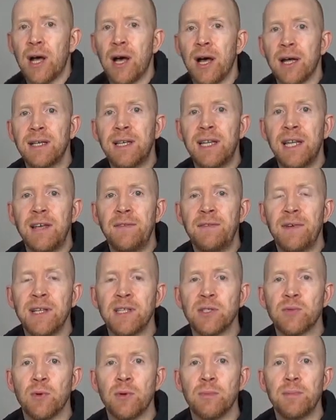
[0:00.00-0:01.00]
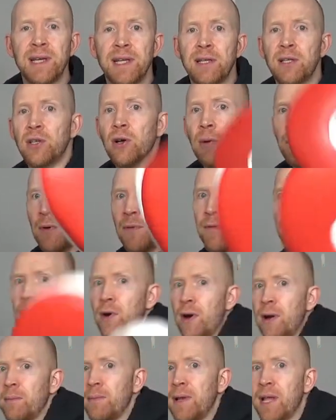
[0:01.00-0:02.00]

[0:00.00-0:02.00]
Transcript: Our defense will be double forearm